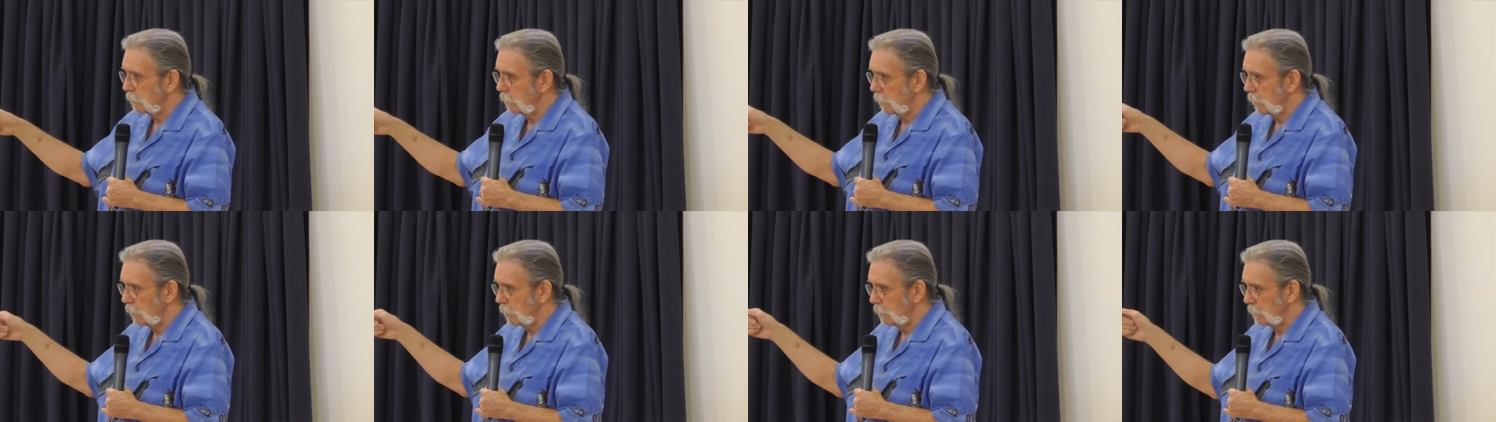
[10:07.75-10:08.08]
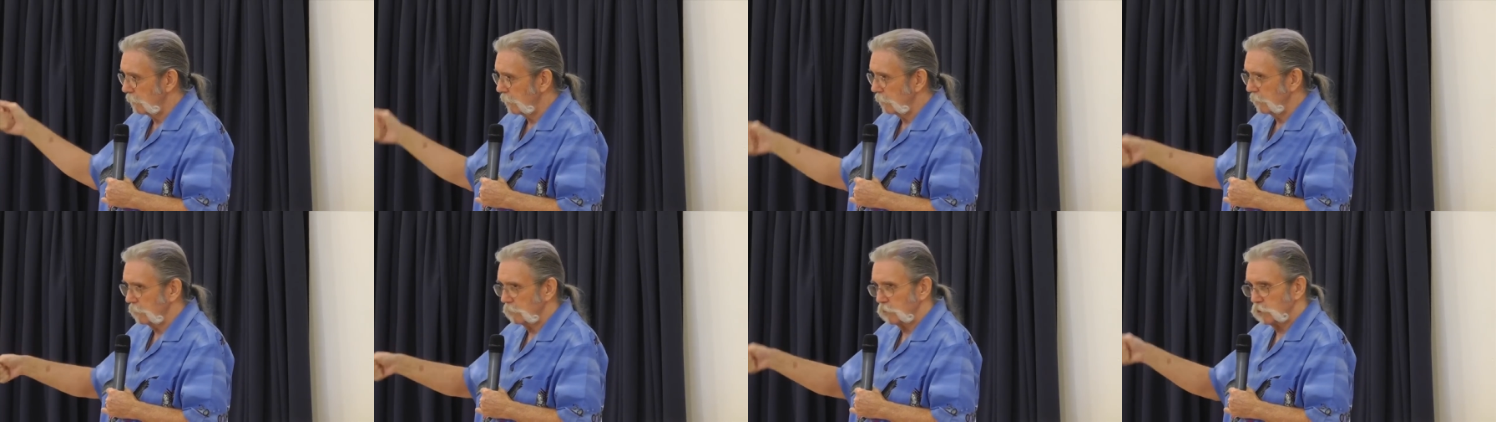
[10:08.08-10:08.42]

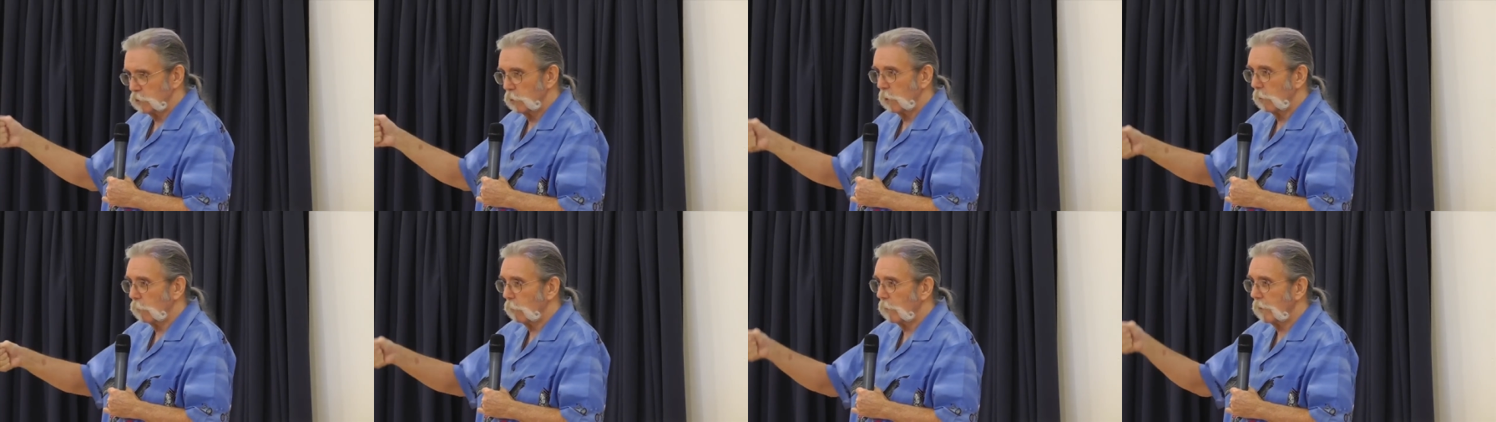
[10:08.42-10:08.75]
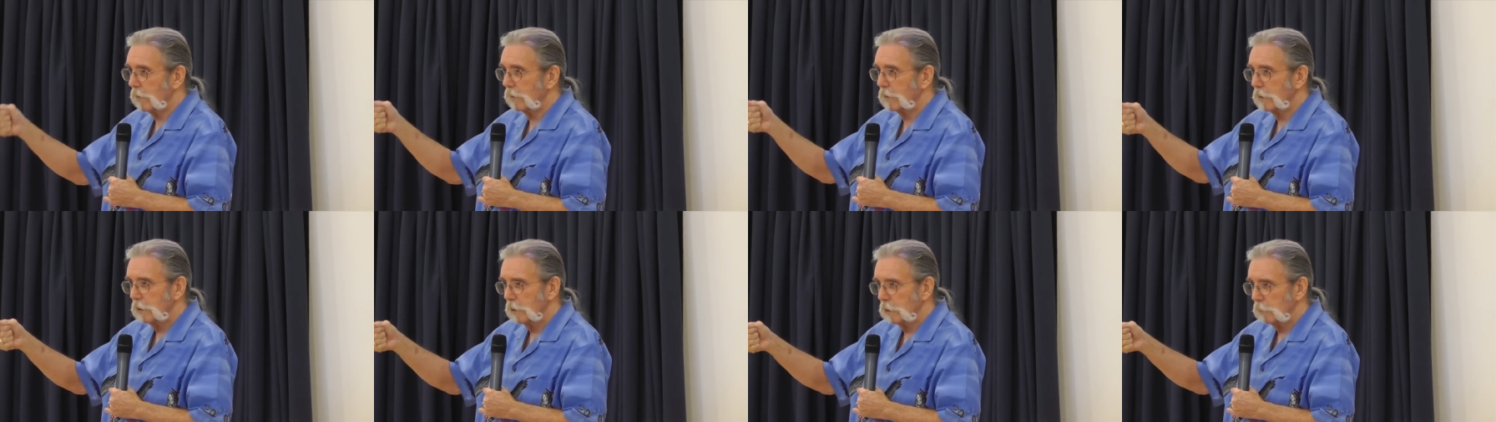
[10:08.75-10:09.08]
That's the only
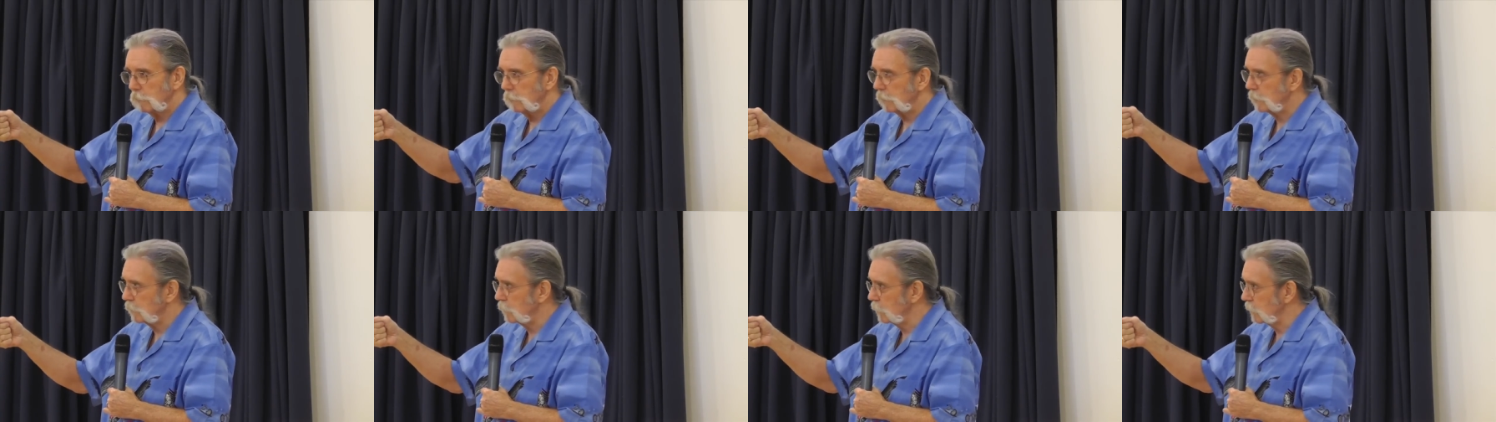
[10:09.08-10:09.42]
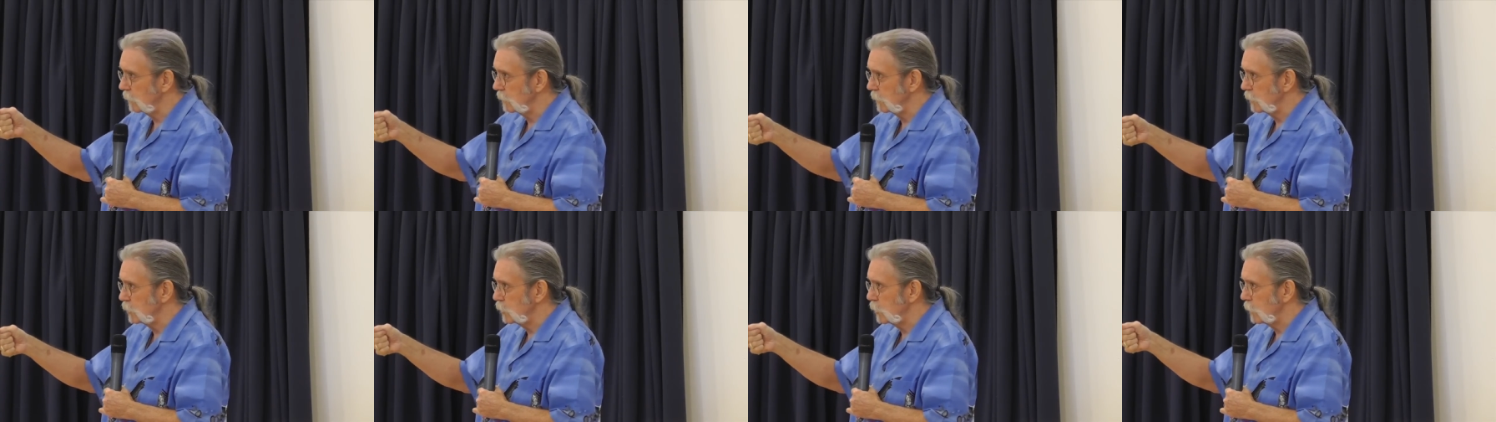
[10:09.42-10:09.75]
way they could get him
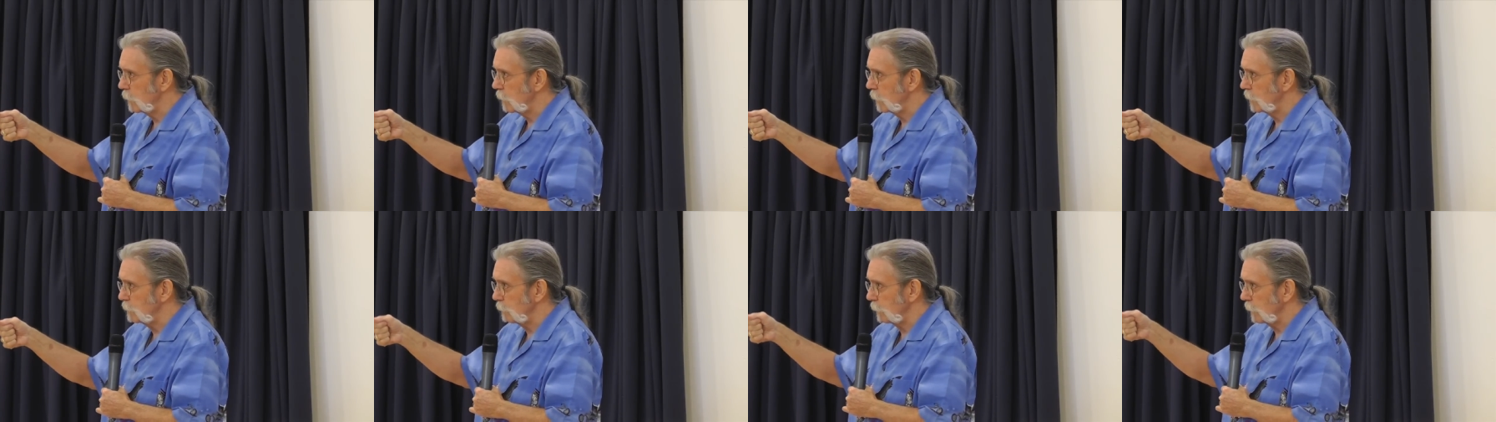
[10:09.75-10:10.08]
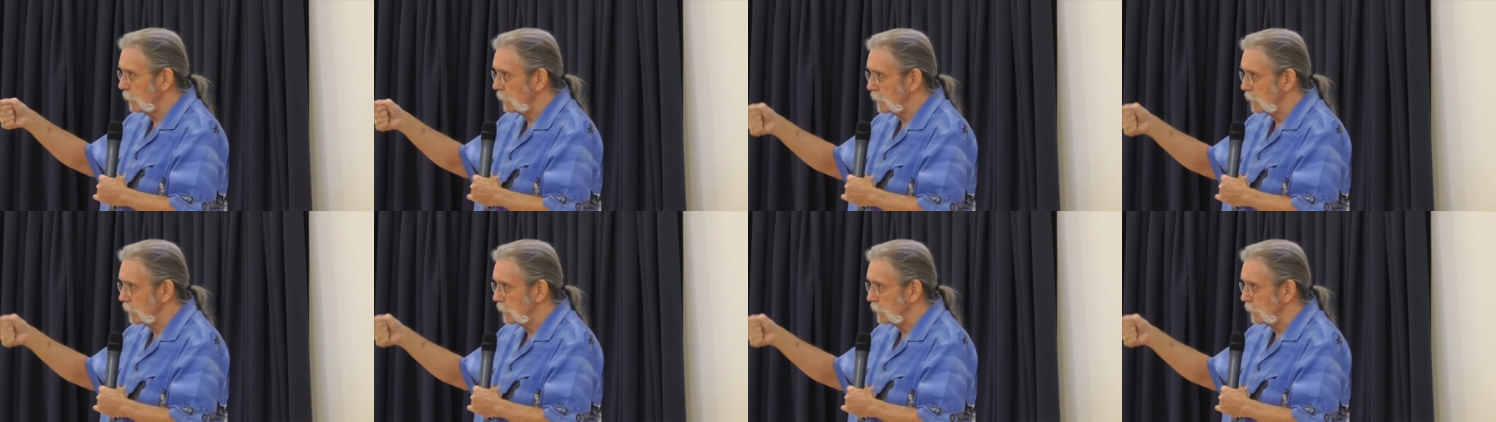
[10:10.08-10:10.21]
into the church,